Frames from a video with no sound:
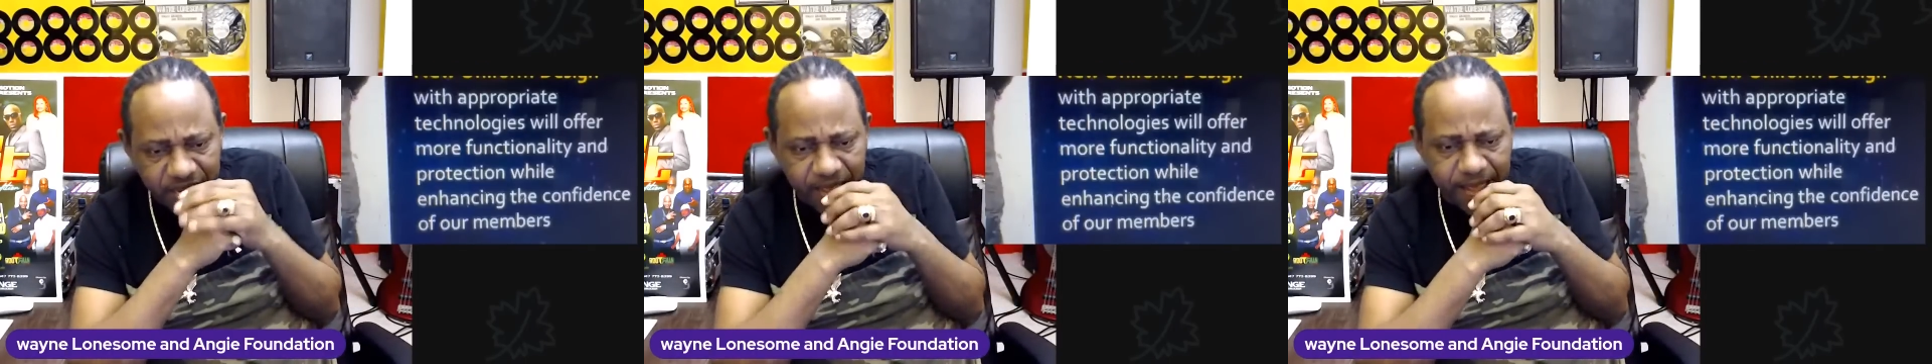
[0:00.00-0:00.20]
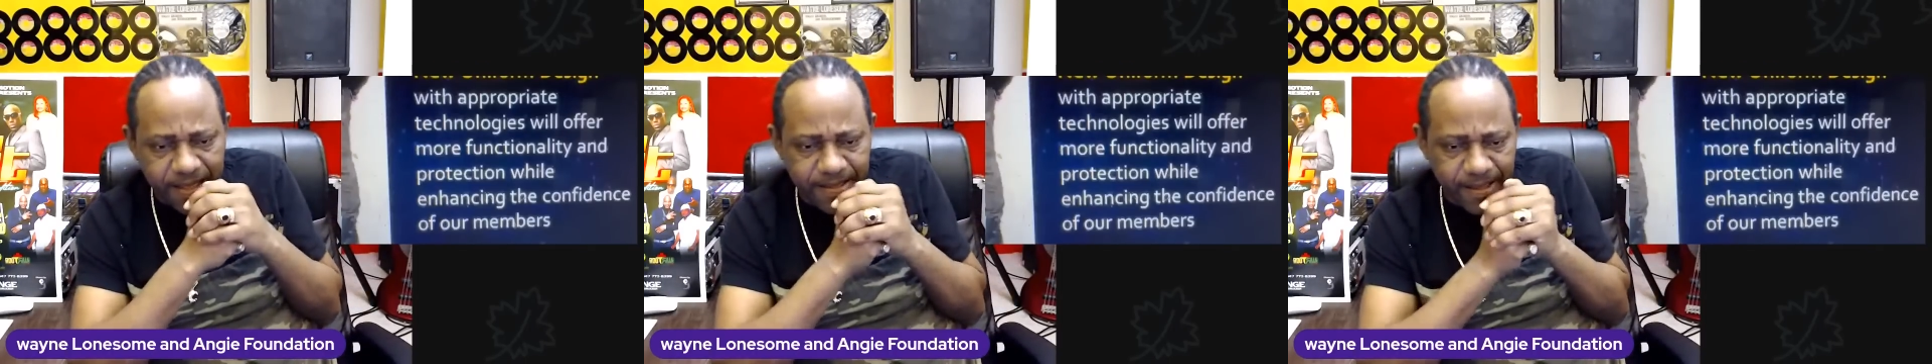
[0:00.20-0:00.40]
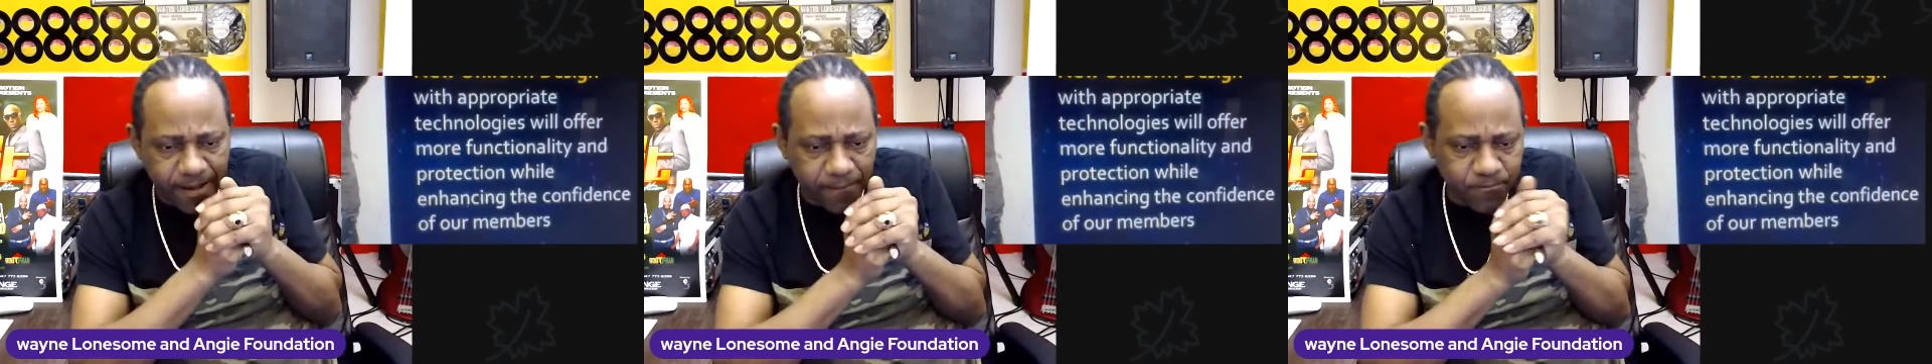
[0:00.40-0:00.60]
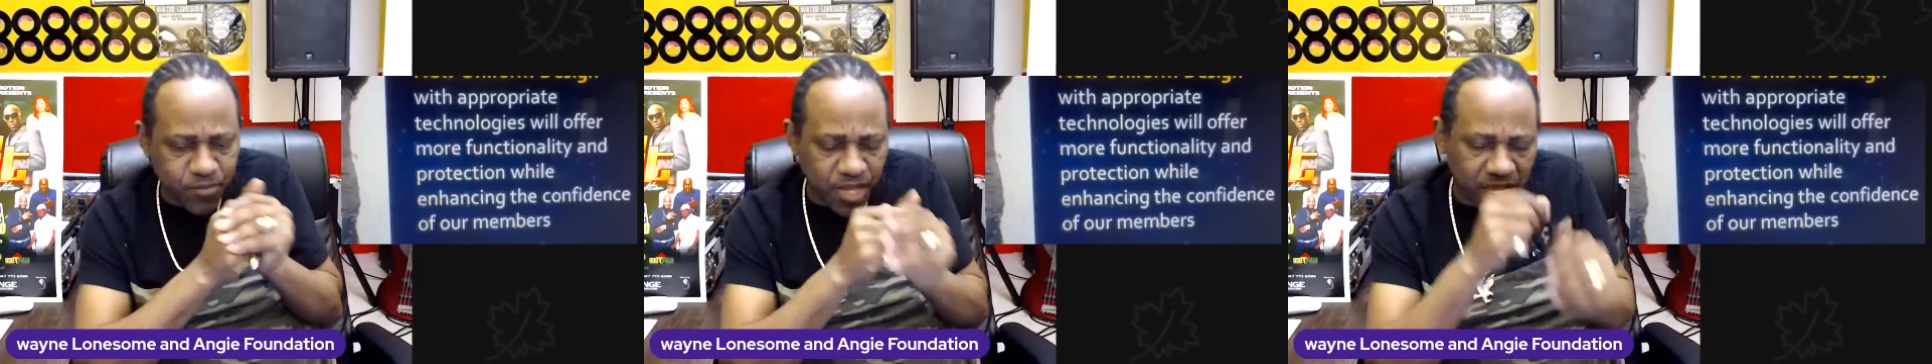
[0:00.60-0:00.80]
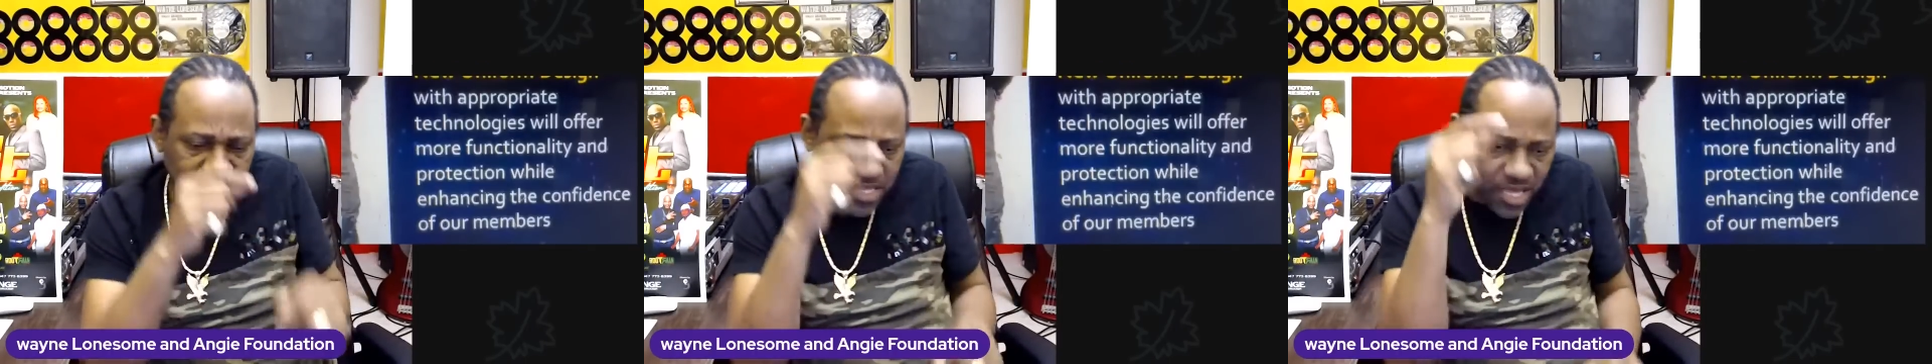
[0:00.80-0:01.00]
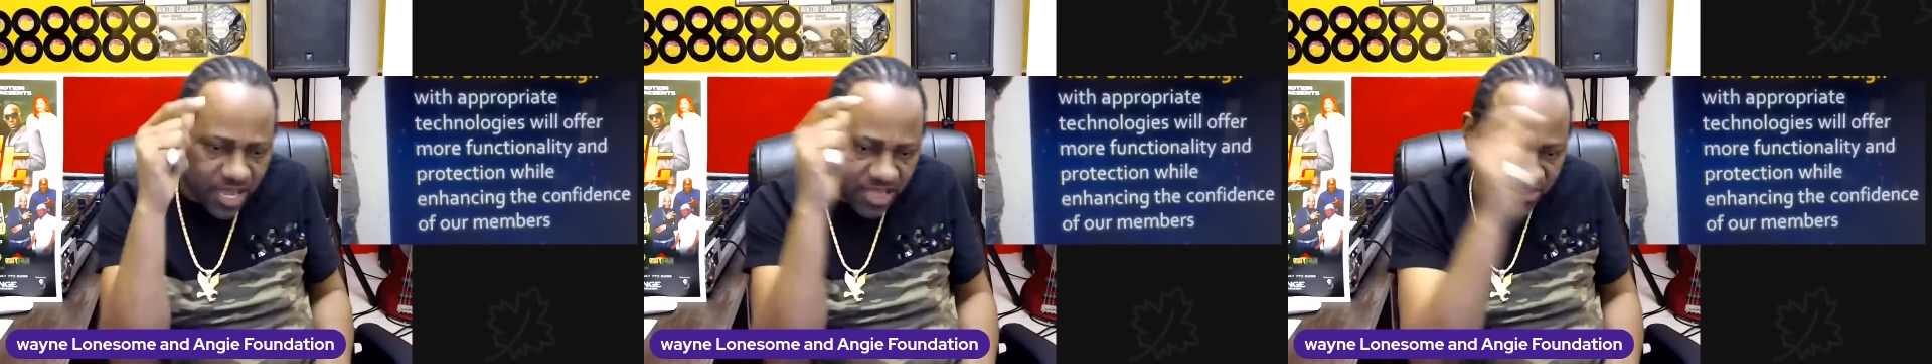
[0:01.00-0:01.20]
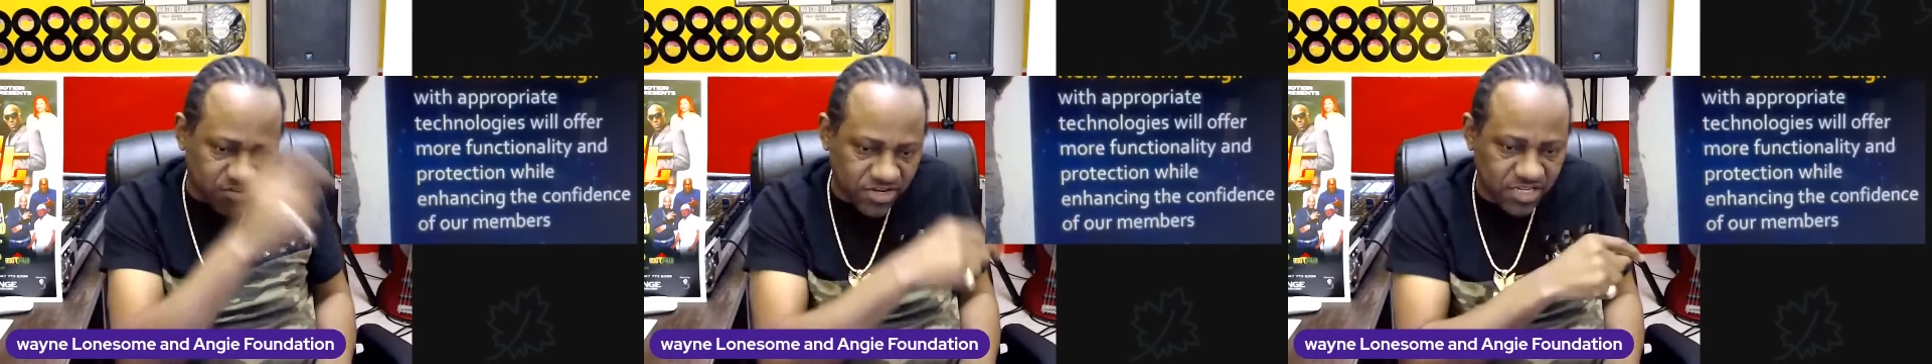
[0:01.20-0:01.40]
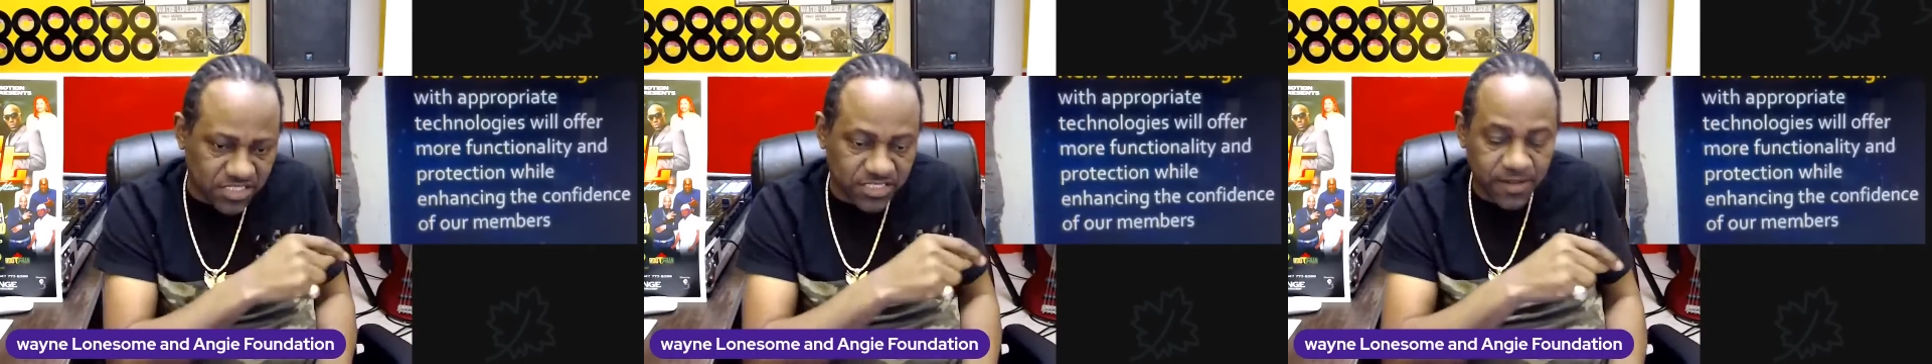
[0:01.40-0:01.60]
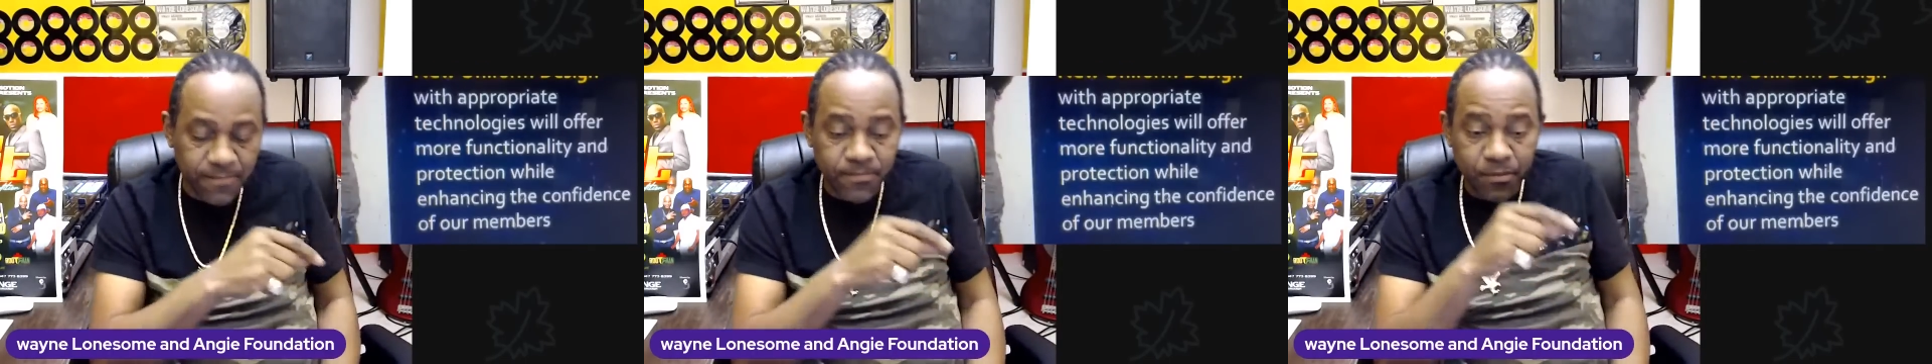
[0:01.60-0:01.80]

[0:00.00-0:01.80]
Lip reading: hey, you're a charge to this.